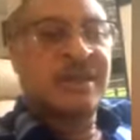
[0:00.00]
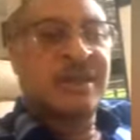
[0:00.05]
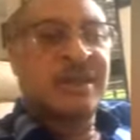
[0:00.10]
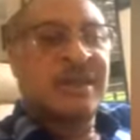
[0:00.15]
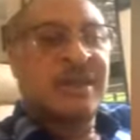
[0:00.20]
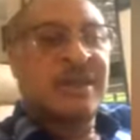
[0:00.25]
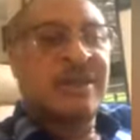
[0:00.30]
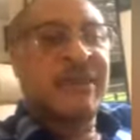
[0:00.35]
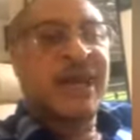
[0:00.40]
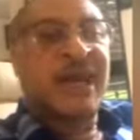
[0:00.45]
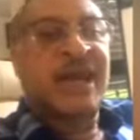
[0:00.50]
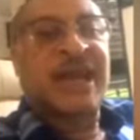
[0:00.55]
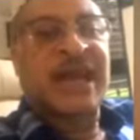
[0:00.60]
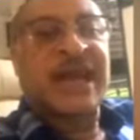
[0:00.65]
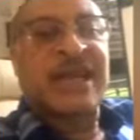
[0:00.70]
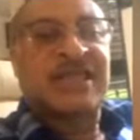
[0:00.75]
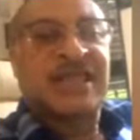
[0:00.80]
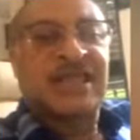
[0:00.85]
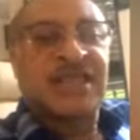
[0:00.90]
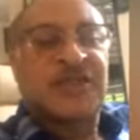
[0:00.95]
My
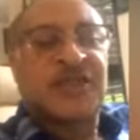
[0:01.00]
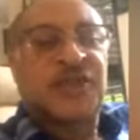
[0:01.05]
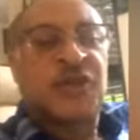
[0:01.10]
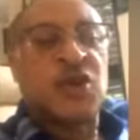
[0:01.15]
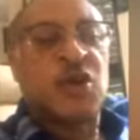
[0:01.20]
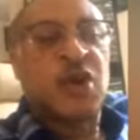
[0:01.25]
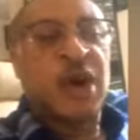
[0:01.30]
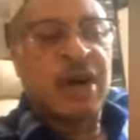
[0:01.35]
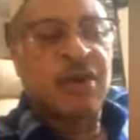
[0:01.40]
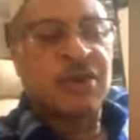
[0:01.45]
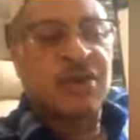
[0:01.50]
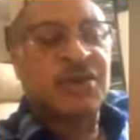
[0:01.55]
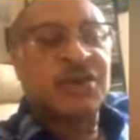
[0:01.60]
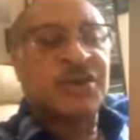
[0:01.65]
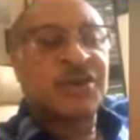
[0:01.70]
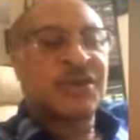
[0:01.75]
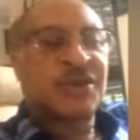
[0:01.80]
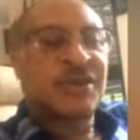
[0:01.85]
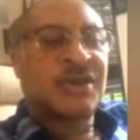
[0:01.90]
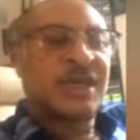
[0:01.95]
glasses flew out
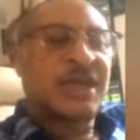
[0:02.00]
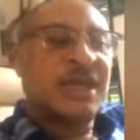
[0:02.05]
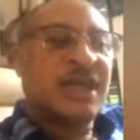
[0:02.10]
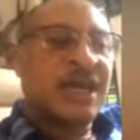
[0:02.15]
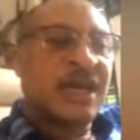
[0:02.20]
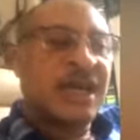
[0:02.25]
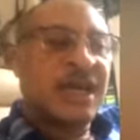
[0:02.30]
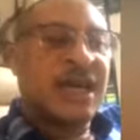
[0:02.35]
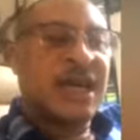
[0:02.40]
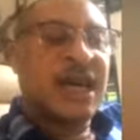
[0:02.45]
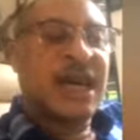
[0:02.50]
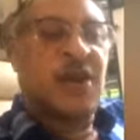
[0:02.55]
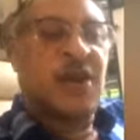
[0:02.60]
and all